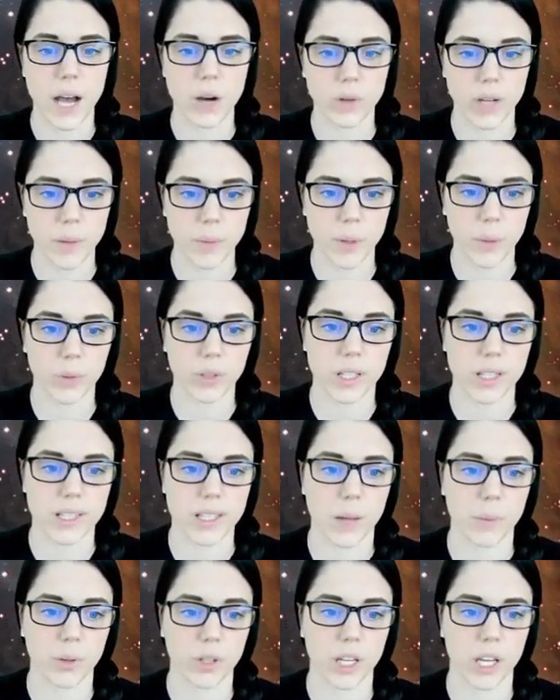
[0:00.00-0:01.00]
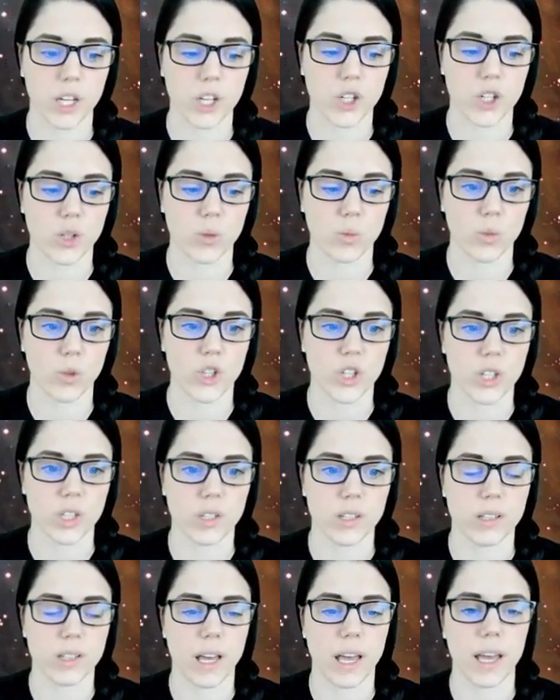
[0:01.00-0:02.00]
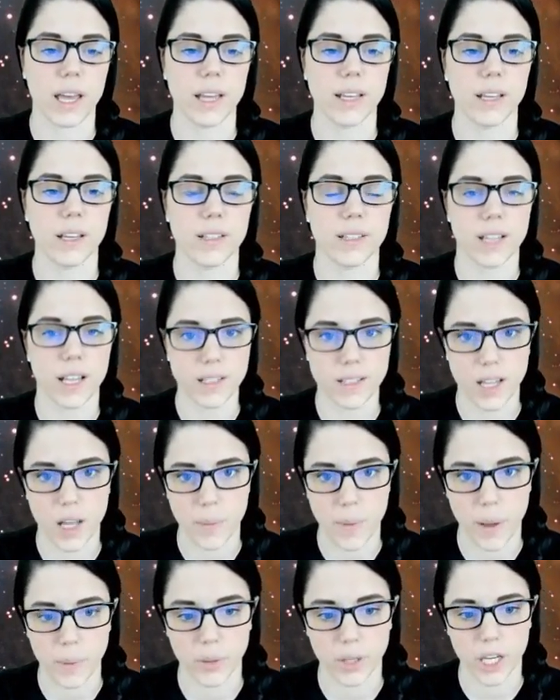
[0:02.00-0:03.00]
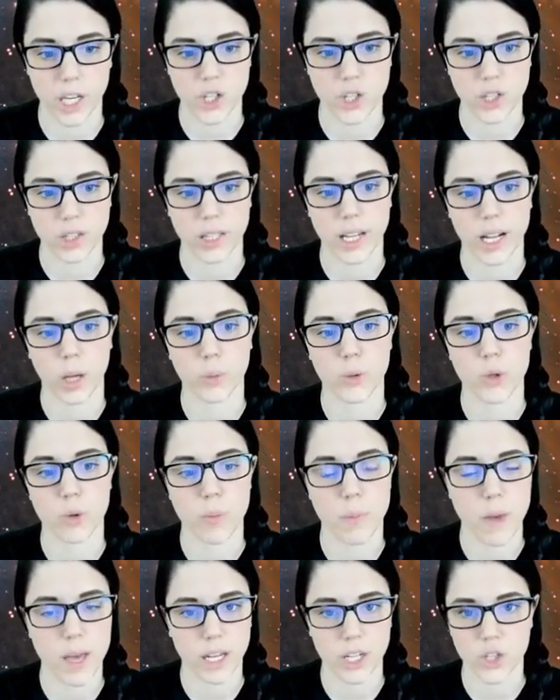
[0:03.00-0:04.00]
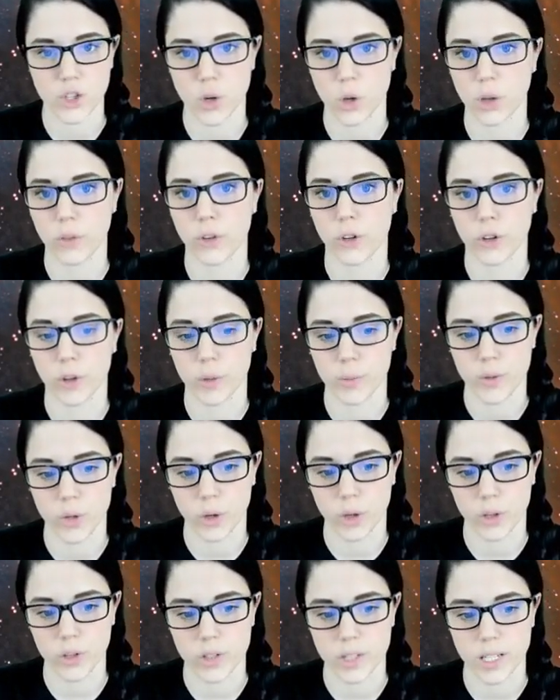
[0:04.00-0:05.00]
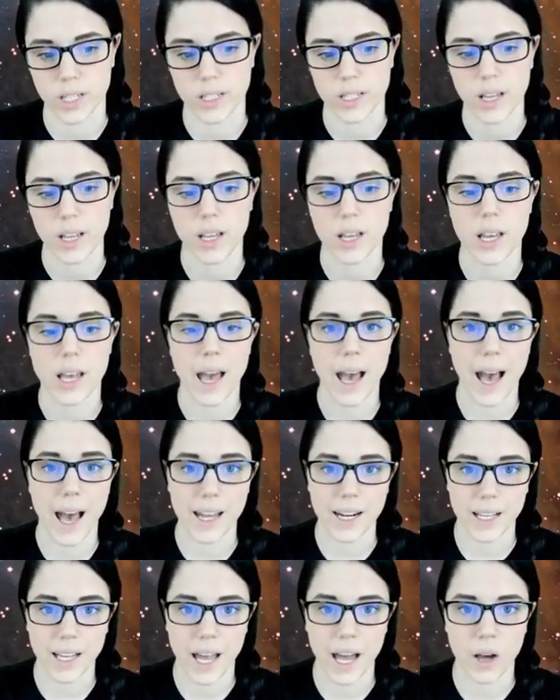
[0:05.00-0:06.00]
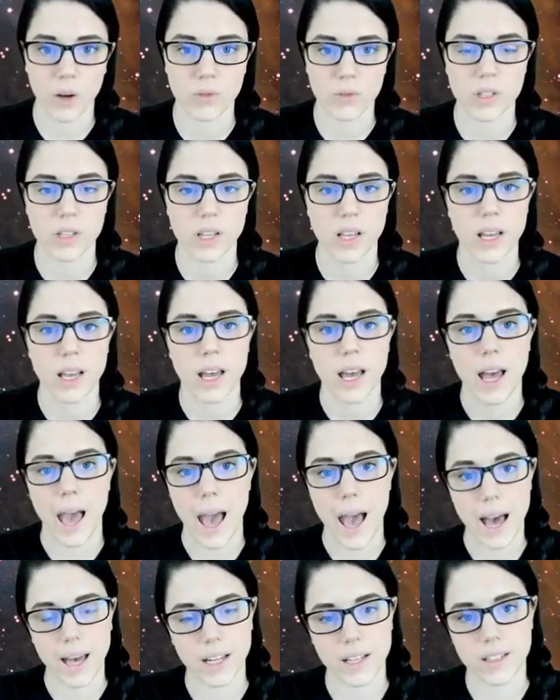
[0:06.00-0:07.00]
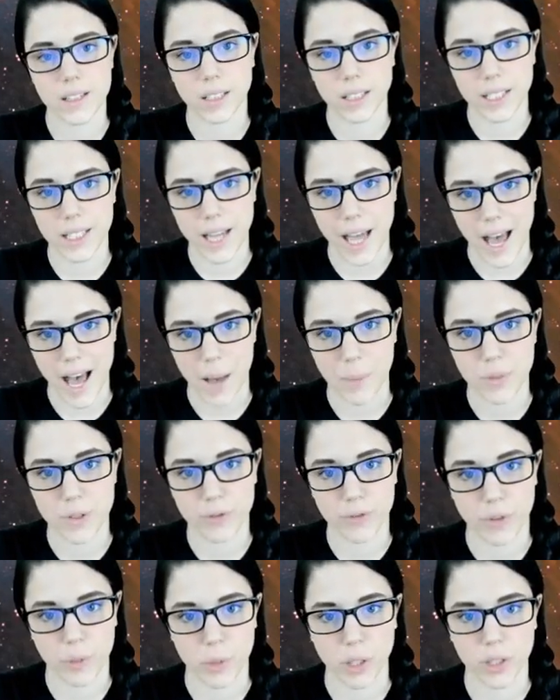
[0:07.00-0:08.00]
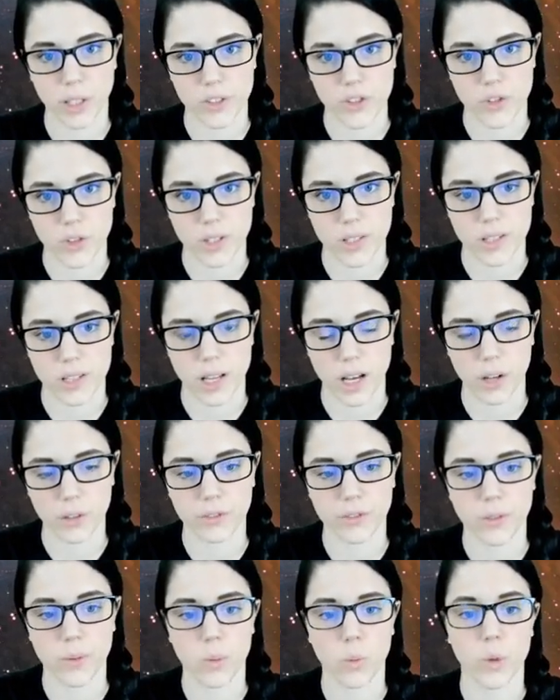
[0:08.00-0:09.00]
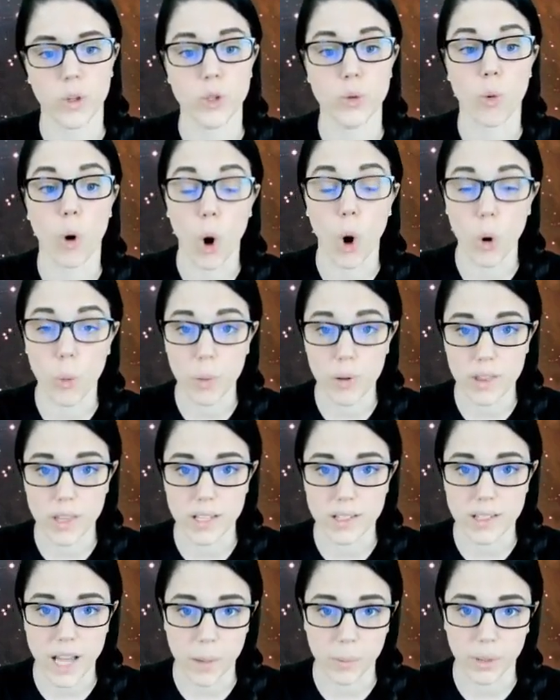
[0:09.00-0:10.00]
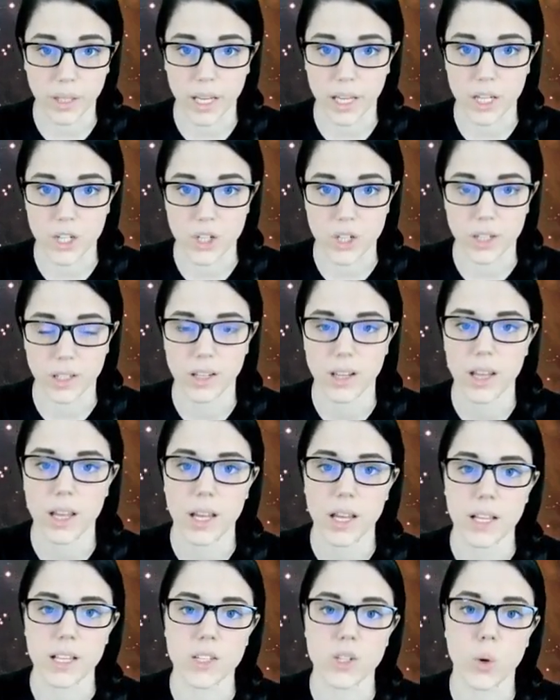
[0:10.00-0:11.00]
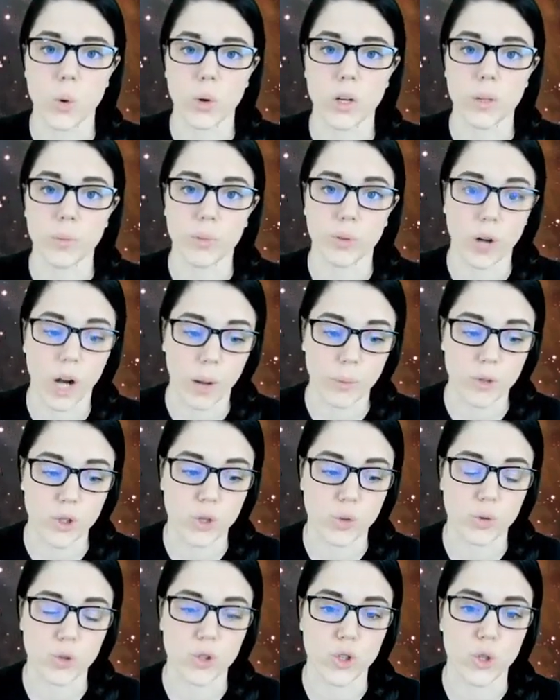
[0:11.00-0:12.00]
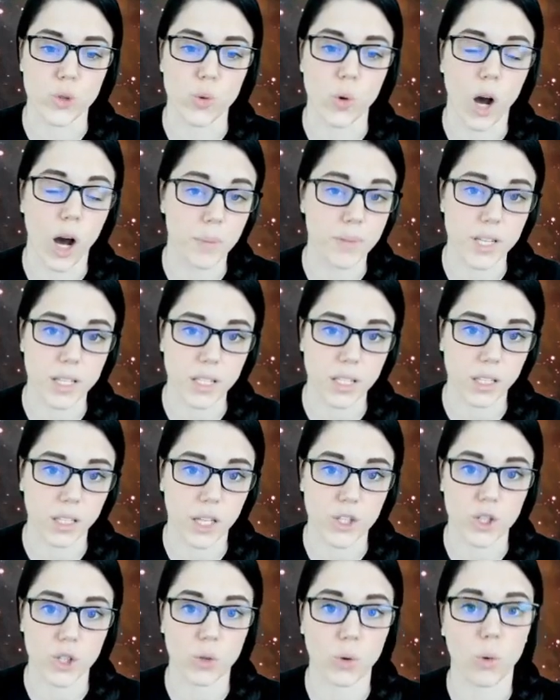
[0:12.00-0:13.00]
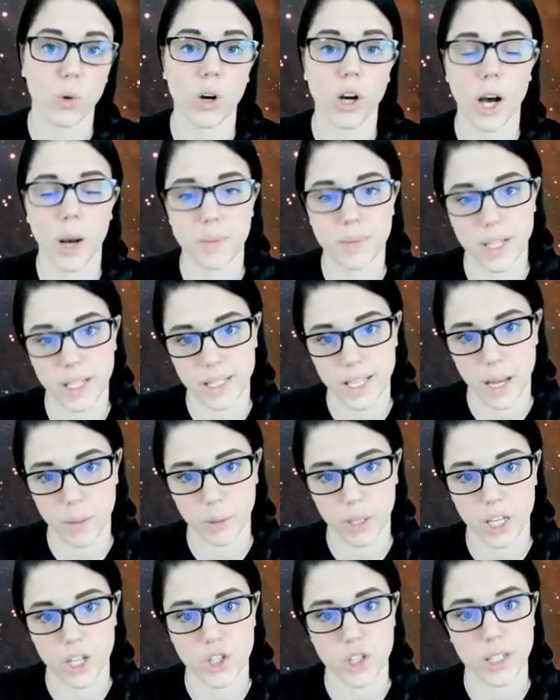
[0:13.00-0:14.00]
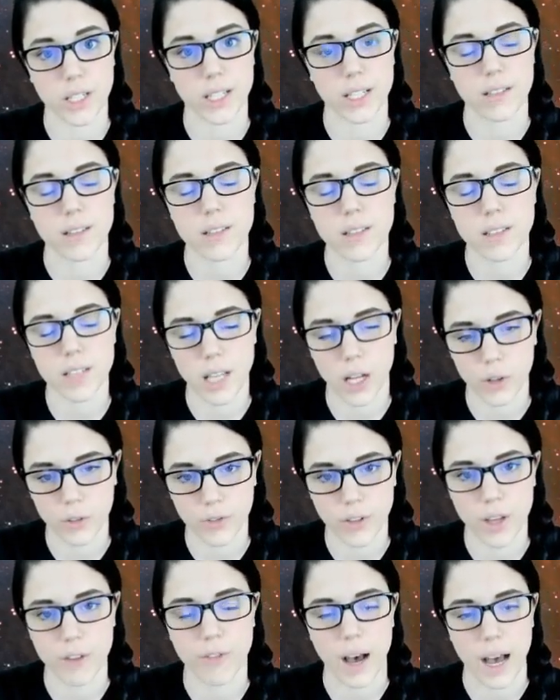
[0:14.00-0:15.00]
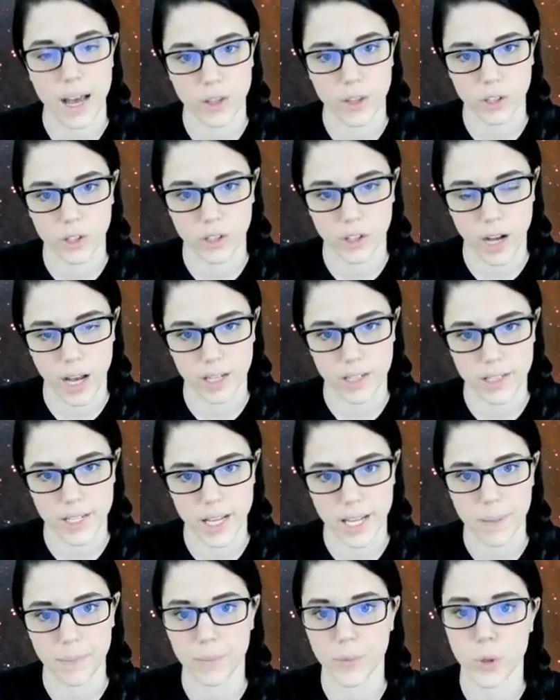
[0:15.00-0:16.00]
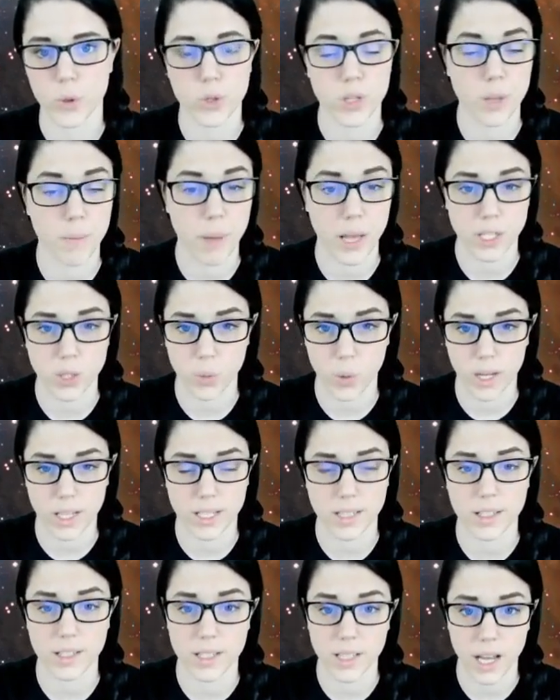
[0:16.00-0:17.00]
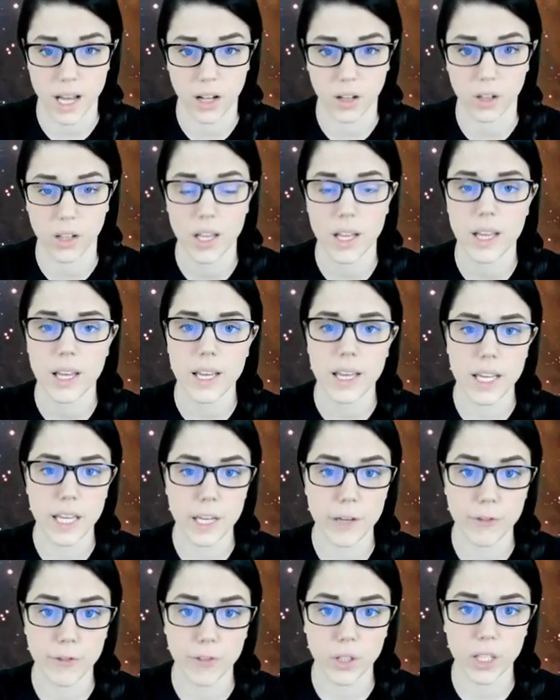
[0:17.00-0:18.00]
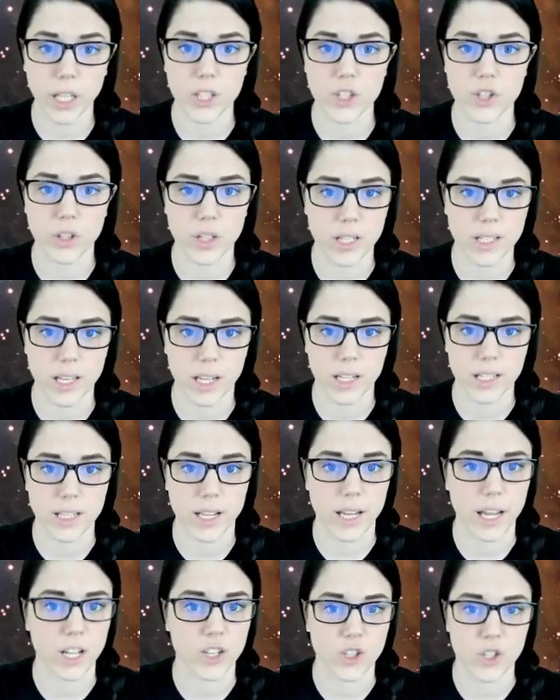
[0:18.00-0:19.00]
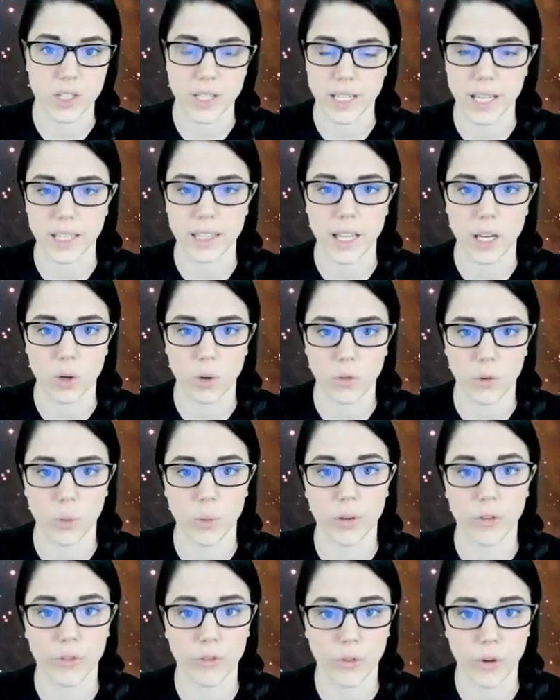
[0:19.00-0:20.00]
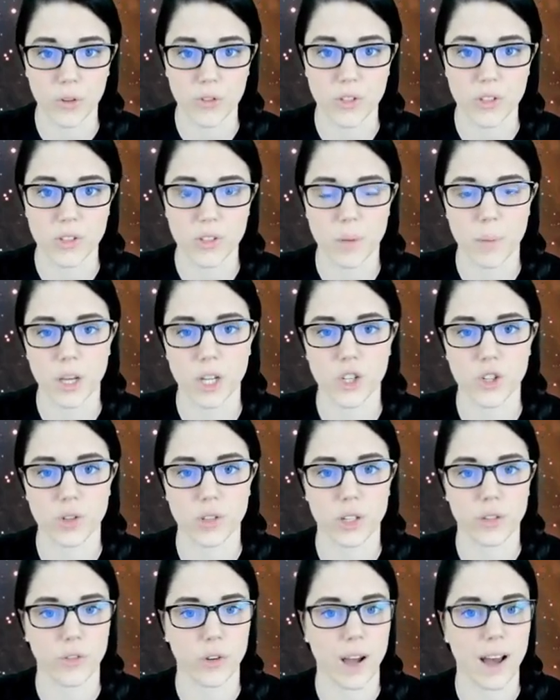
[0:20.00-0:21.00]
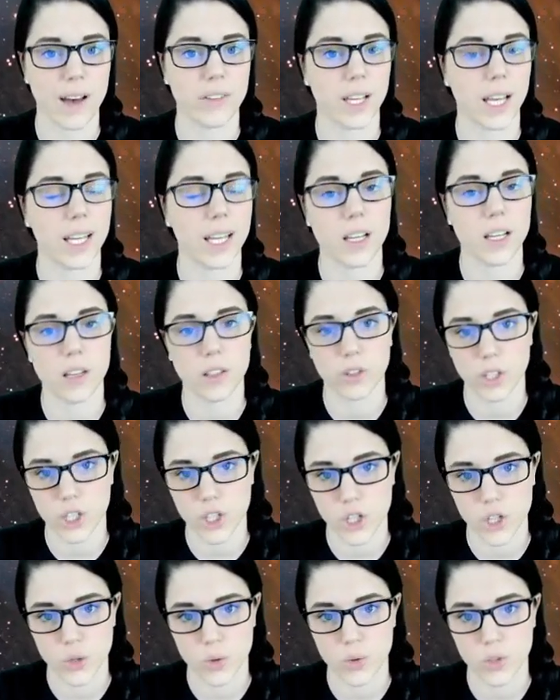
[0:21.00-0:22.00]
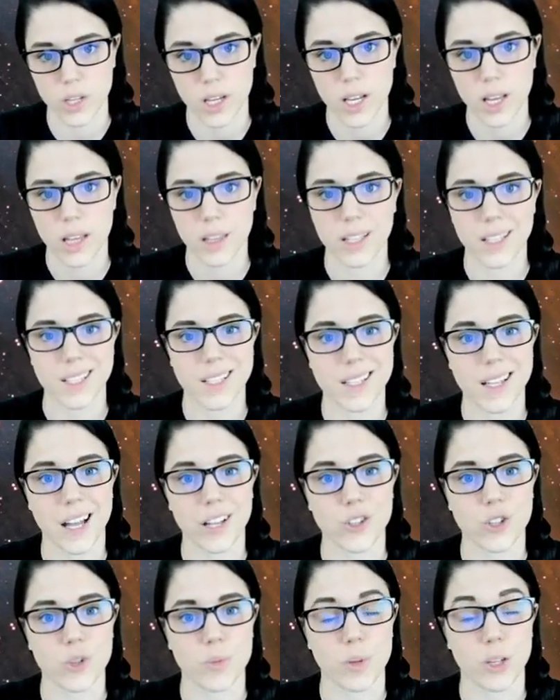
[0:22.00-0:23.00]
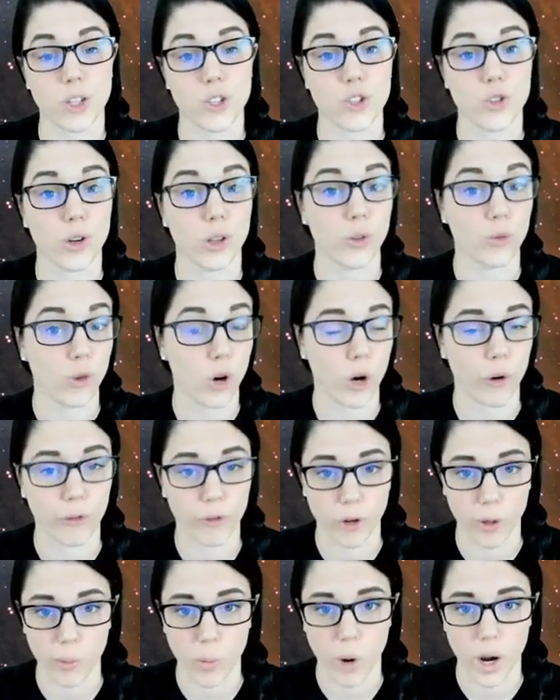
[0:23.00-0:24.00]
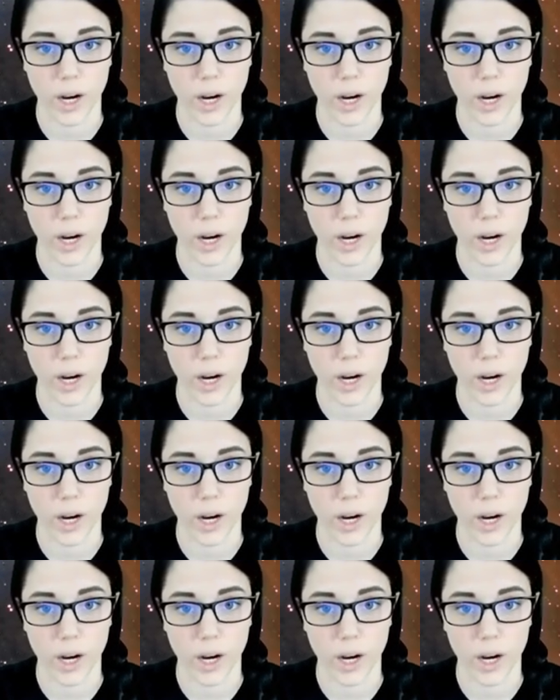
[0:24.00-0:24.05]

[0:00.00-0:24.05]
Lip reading: They now came up with this application, which is a desktop application that helps you manage all of your cryptocurrencies, add accounts, add and delete apps from the ledger itself. When you open this application, it's going to prompt you to update the ledger or update the application itself if either are out of date. Those are the best ways to tell if the ledger is out of date, and just get that over with first to make sure that if you're having any other issues, that it's not just because you're on the wrong